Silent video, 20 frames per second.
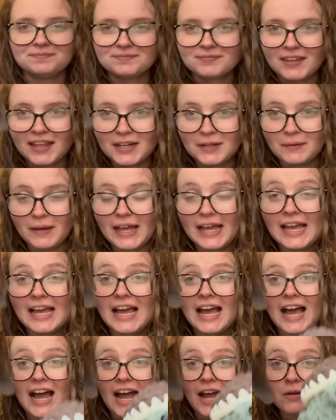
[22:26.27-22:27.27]
Anyway,
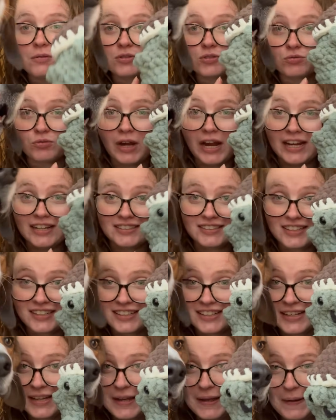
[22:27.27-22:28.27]
I was right.
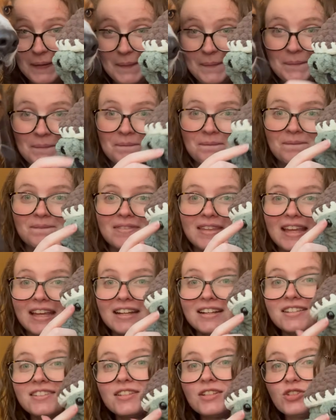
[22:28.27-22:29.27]
It
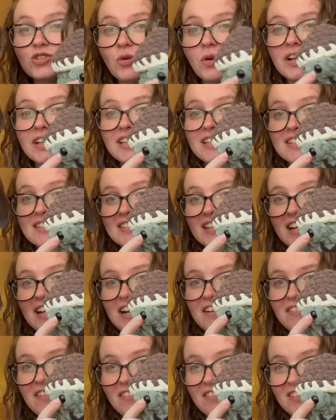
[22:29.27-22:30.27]
is the dorkiest thing
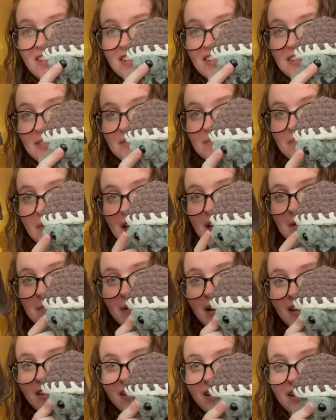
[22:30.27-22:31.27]
I've ever made in
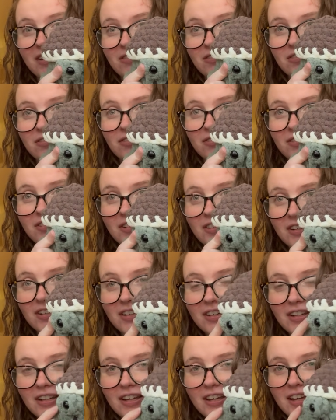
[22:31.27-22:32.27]
my life,
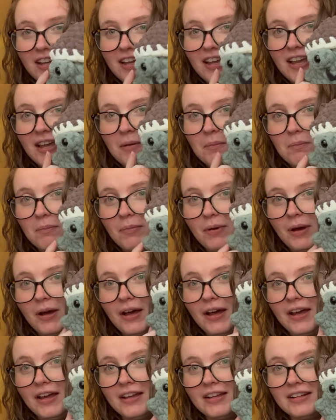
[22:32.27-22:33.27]

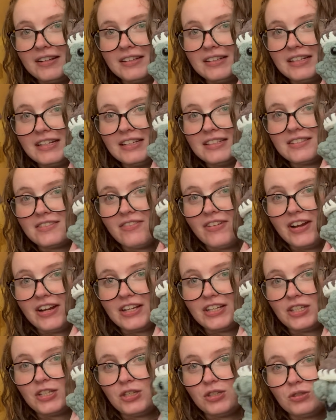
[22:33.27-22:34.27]
but it's
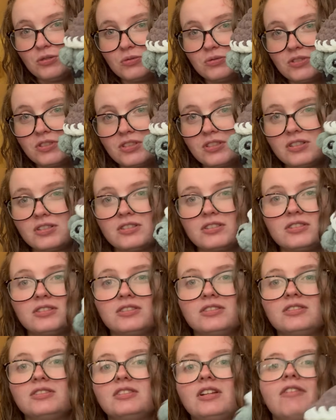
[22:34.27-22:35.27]
very cute.
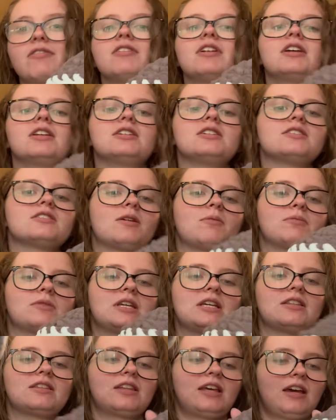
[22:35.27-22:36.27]
Definitely
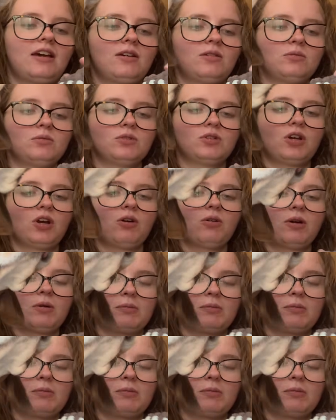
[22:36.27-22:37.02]
something that will go on